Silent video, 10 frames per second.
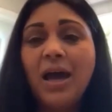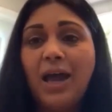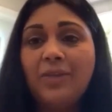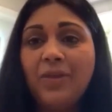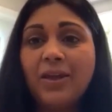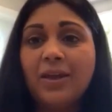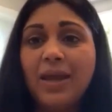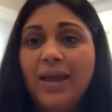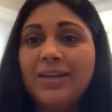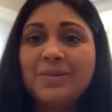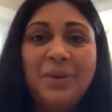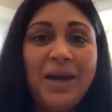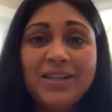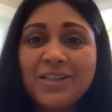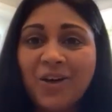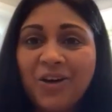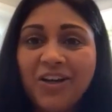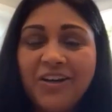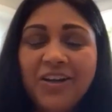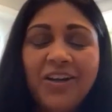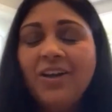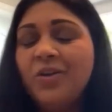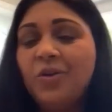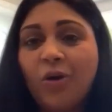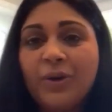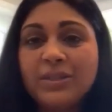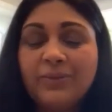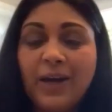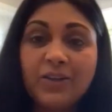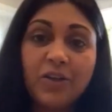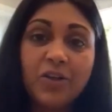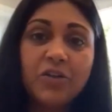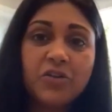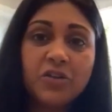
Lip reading: I think, again, it depends on your risk factors,